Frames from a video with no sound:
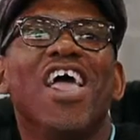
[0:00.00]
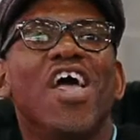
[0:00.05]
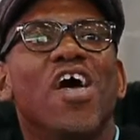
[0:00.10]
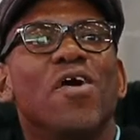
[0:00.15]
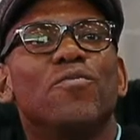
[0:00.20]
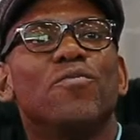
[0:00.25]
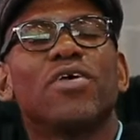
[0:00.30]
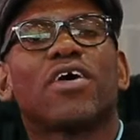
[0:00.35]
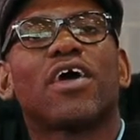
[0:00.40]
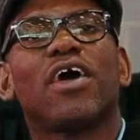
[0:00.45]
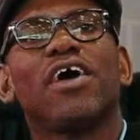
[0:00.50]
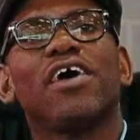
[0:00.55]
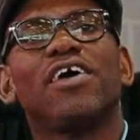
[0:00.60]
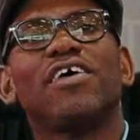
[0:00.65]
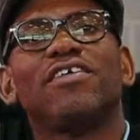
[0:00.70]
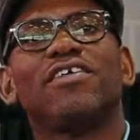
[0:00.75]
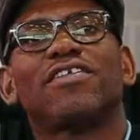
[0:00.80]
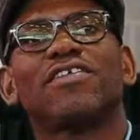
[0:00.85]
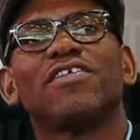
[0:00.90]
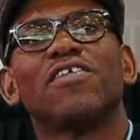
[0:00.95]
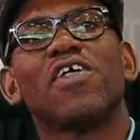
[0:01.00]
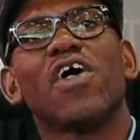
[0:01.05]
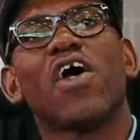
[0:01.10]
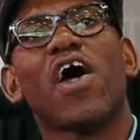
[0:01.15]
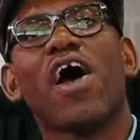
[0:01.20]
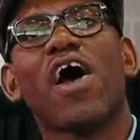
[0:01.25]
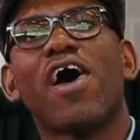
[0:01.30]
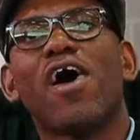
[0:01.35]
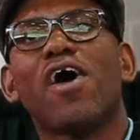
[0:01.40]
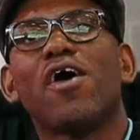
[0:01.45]
Because
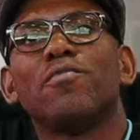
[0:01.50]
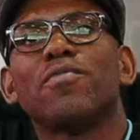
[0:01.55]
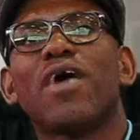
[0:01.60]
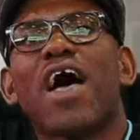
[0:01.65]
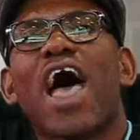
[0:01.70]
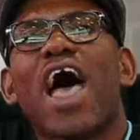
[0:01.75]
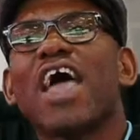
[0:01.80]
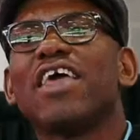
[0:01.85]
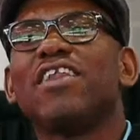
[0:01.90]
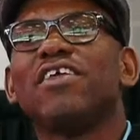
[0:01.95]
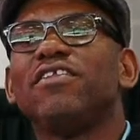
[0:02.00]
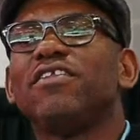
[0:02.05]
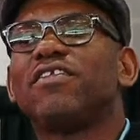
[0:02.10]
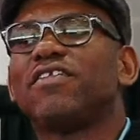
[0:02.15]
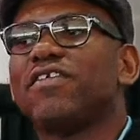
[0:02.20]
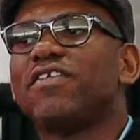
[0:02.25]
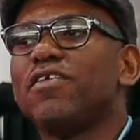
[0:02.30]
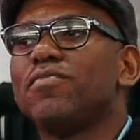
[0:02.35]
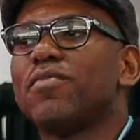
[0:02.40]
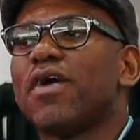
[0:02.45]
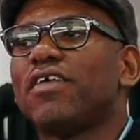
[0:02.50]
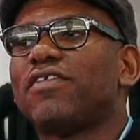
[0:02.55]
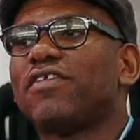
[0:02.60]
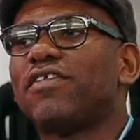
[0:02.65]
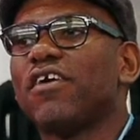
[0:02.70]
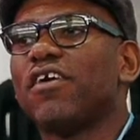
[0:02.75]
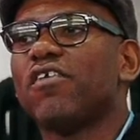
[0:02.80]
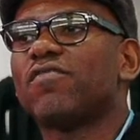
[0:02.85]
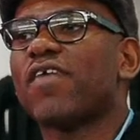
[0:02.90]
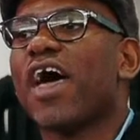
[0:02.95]
I didn't see
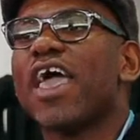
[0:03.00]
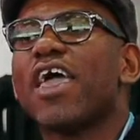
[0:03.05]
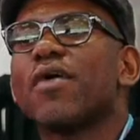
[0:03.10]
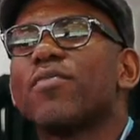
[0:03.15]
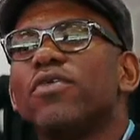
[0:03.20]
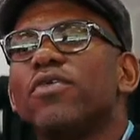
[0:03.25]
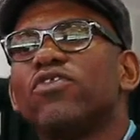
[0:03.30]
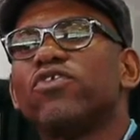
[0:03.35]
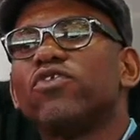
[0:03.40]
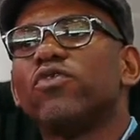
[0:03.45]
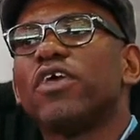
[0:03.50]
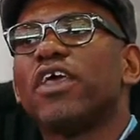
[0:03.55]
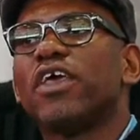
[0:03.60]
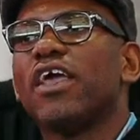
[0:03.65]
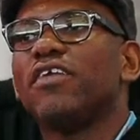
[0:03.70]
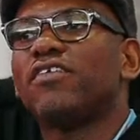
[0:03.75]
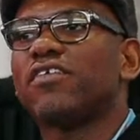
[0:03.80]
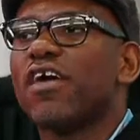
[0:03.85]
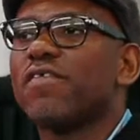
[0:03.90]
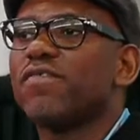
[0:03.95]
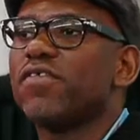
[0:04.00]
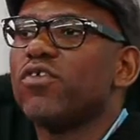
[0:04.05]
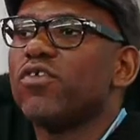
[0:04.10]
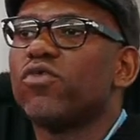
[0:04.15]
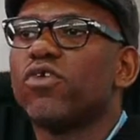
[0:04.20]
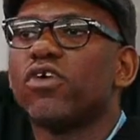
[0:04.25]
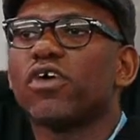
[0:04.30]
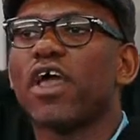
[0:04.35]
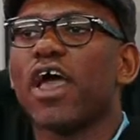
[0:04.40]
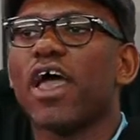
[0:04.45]
myself. I had been doing HIV
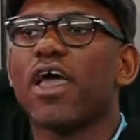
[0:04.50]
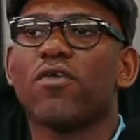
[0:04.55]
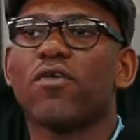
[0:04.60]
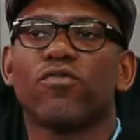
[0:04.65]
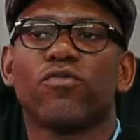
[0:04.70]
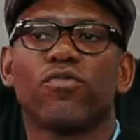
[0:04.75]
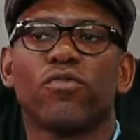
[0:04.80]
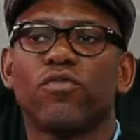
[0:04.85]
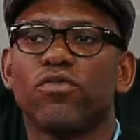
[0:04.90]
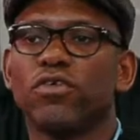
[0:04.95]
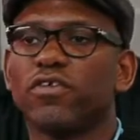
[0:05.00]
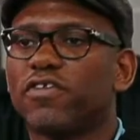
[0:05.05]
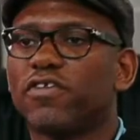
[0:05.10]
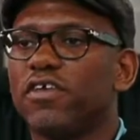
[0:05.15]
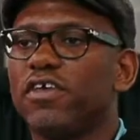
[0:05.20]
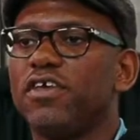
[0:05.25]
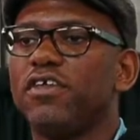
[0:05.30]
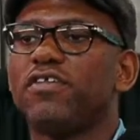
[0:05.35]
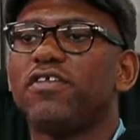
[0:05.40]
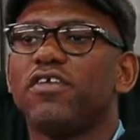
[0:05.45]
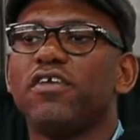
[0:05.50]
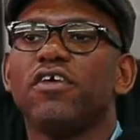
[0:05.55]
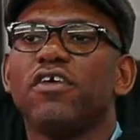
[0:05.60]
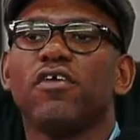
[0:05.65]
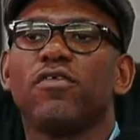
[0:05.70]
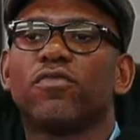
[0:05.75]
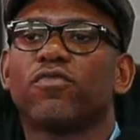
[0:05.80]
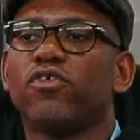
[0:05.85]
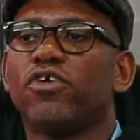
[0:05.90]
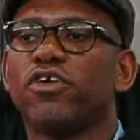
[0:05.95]
work. I was ED
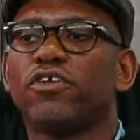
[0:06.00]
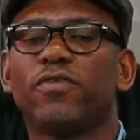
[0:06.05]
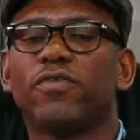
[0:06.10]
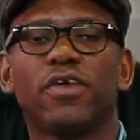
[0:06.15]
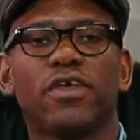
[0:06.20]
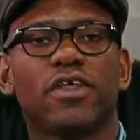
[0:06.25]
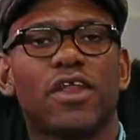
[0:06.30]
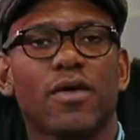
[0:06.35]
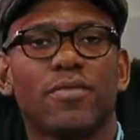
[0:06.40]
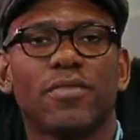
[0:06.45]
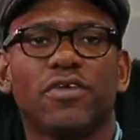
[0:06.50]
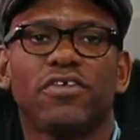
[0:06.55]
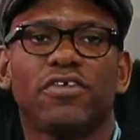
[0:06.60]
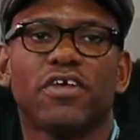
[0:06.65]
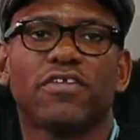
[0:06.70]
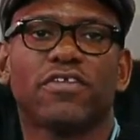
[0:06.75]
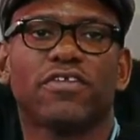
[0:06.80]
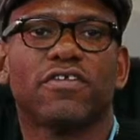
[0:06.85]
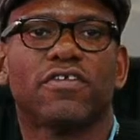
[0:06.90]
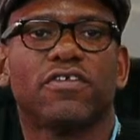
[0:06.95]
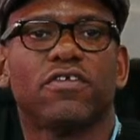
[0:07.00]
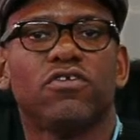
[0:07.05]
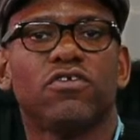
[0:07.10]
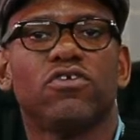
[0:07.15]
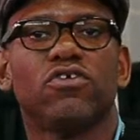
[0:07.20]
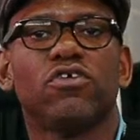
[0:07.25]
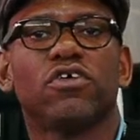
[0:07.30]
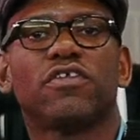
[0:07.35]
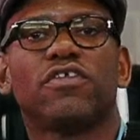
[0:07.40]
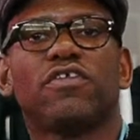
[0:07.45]
of Queers for Economic Justice in New
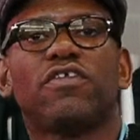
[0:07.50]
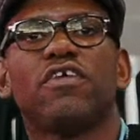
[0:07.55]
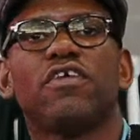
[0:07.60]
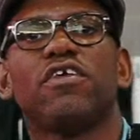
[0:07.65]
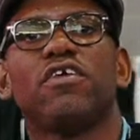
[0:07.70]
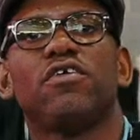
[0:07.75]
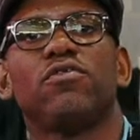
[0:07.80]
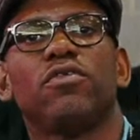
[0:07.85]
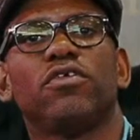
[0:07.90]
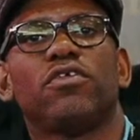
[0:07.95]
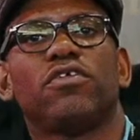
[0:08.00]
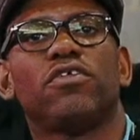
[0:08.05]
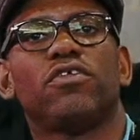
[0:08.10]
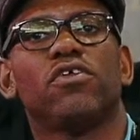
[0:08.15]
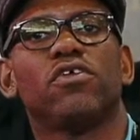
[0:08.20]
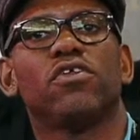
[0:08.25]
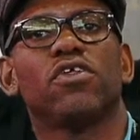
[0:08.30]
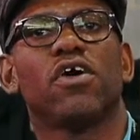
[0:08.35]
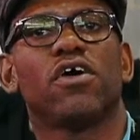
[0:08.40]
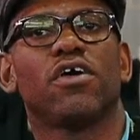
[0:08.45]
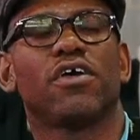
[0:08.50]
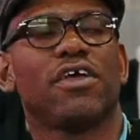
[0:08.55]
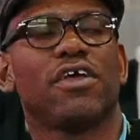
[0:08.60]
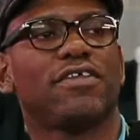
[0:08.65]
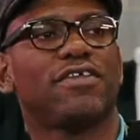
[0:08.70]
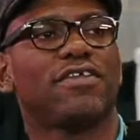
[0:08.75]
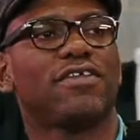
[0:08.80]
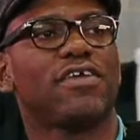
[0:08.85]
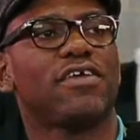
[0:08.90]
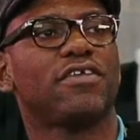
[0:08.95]
York City, which no longer
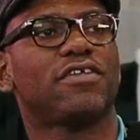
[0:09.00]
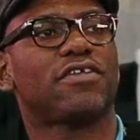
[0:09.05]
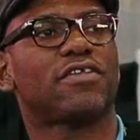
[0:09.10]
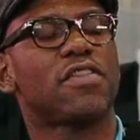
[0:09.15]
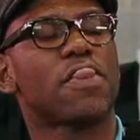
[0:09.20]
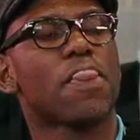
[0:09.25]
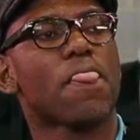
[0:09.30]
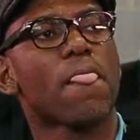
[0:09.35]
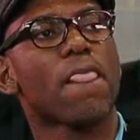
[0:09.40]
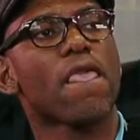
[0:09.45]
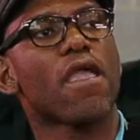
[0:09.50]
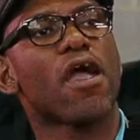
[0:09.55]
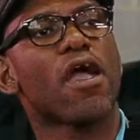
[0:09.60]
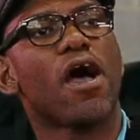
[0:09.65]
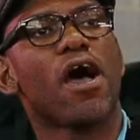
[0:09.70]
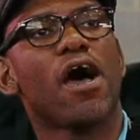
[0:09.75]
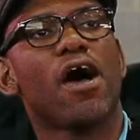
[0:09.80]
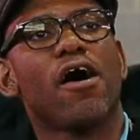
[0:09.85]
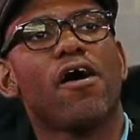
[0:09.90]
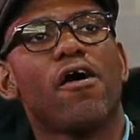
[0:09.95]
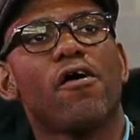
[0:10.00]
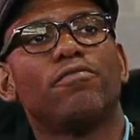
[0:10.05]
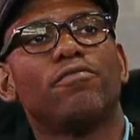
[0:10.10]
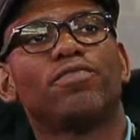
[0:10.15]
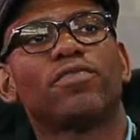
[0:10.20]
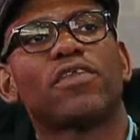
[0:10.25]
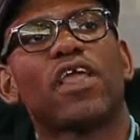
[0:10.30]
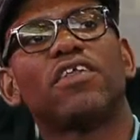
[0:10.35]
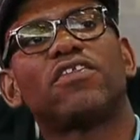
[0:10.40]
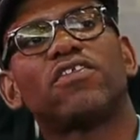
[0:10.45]
exists. And
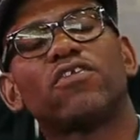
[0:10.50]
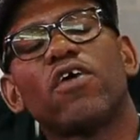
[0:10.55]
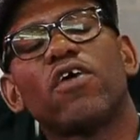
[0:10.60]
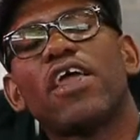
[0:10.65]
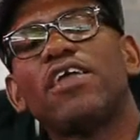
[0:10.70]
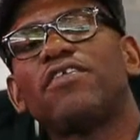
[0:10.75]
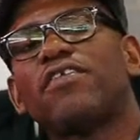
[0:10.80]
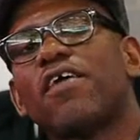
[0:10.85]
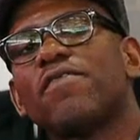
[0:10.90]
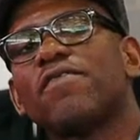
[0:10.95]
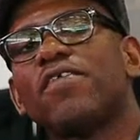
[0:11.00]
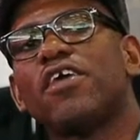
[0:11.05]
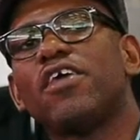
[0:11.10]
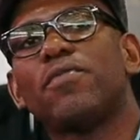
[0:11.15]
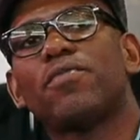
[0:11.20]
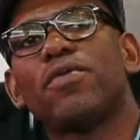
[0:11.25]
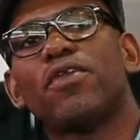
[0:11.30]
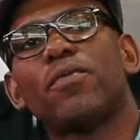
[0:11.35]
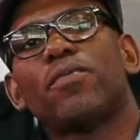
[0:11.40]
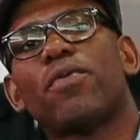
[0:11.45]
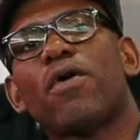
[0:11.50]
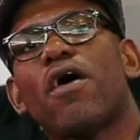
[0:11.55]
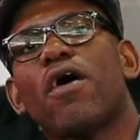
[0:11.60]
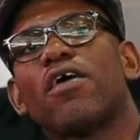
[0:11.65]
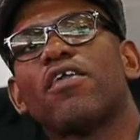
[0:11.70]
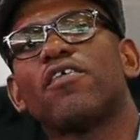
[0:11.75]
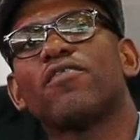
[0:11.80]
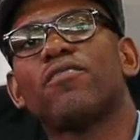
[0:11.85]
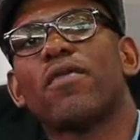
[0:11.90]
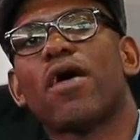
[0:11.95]
so HIV had been a
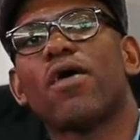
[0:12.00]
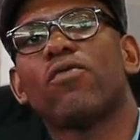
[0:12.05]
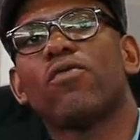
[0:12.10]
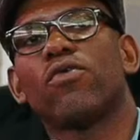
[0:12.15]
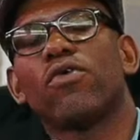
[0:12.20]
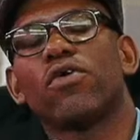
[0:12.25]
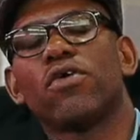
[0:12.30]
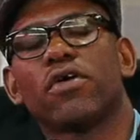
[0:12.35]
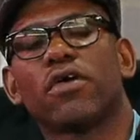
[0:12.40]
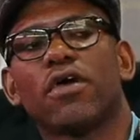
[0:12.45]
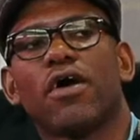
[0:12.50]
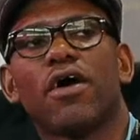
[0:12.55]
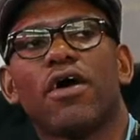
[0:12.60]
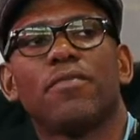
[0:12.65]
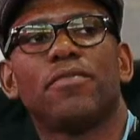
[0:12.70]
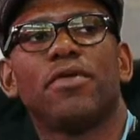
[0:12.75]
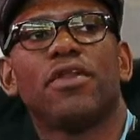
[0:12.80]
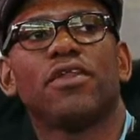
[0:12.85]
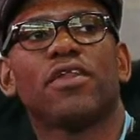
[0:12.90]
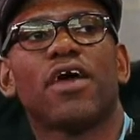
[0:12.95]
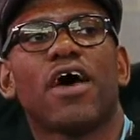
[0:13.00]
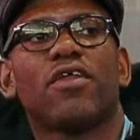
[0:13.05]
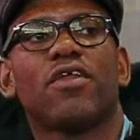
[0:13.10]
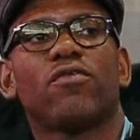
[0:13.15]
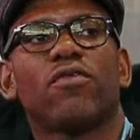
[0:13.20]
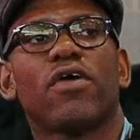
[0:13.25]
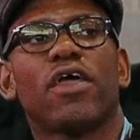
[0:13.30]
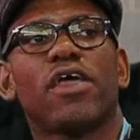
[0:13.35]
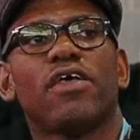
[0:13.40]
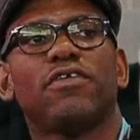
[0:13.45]
part of my work in a lot of
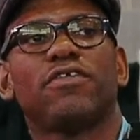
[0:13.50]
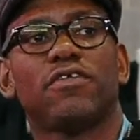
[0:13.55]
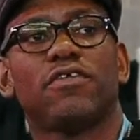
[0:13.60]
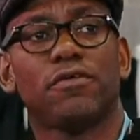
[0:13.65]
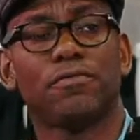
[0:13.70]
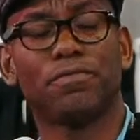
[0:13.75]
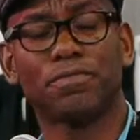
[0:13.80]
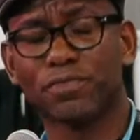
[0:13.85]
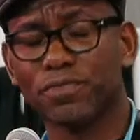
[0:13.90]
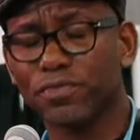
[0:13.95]
ways, and